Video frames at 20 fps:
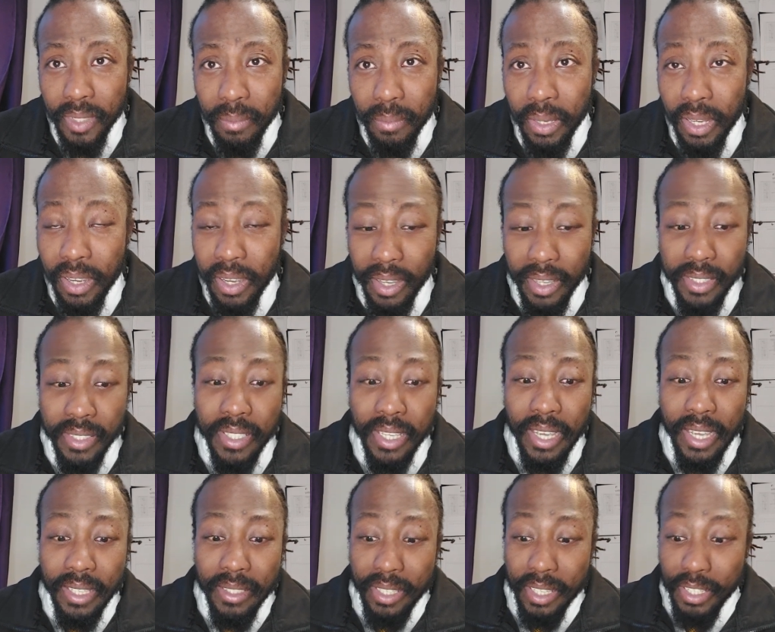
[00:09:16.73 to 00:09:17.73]
Because
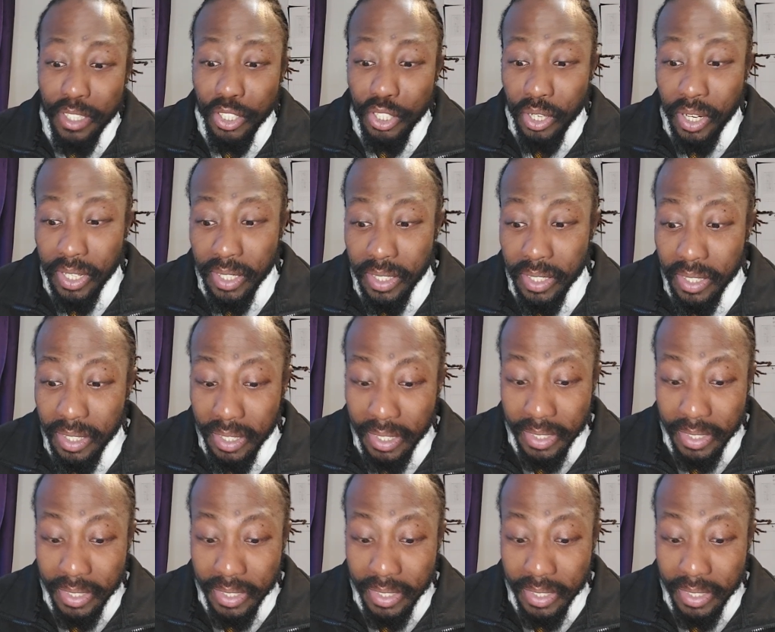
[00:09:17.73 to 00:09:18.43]
as in John,